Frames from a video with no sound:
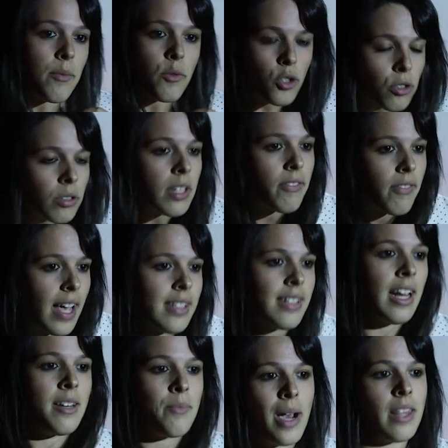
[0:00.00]
am truly
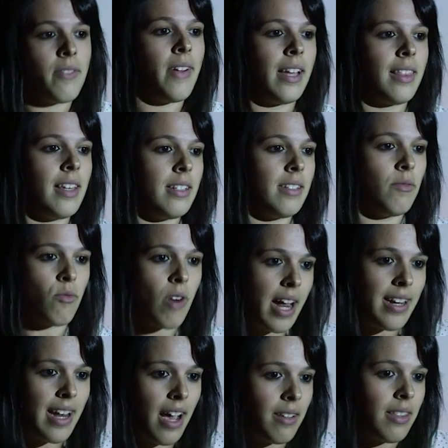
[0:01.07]
fascinated by the fact that
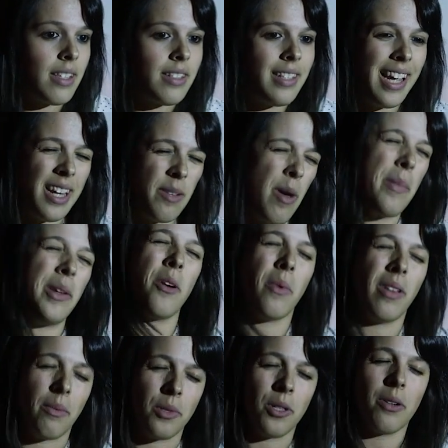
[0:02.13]
right now, this second, maybe not
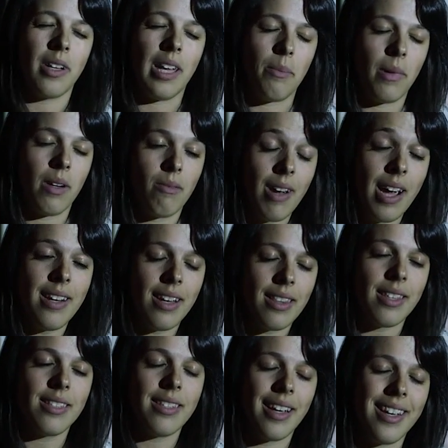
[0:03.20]
while I'm talking, but right now,
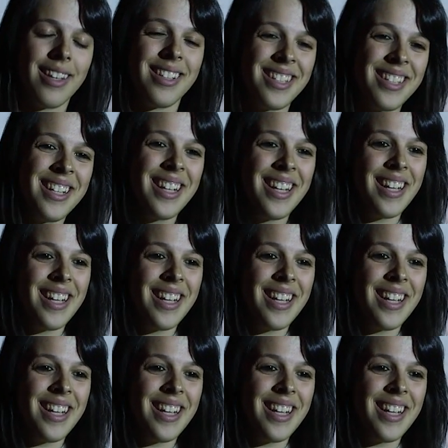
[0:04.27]
this second,